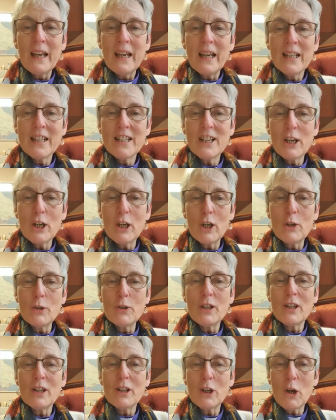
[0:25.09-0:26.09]
It
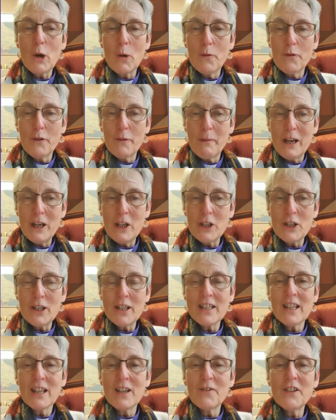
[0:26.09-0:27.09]
included the confirmation
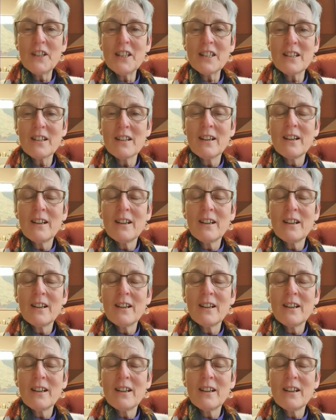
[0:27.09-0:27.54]
service